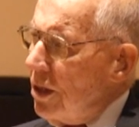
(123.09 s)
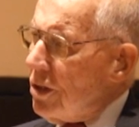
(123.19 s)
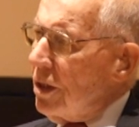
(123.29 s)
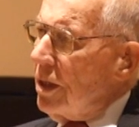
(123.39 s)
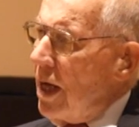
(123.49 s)

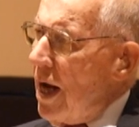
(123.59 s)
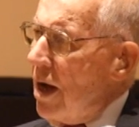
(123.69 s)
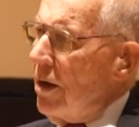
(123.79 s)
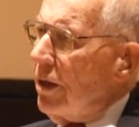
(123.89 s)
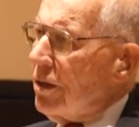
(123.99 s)
issue
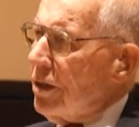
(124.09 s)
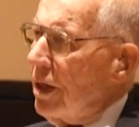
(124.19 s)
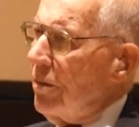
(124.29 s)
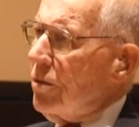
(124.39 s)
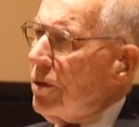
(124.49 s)
now, it
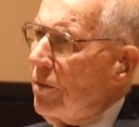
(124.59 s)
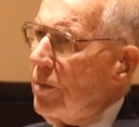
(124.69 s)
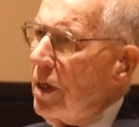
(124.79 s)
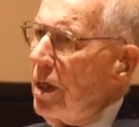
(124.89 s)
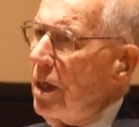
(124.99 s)
seems to
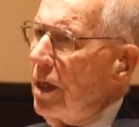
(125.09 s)
me,